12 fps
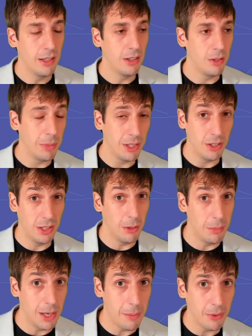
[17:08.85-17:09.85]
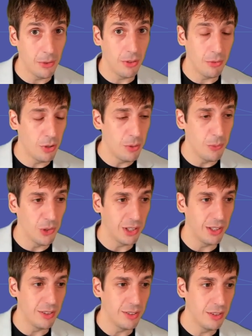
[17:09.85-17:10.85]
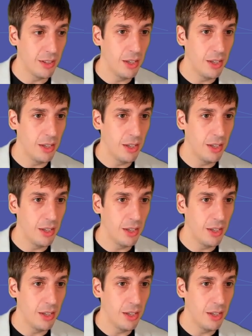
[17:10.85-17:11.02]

depending on how popular the framework is.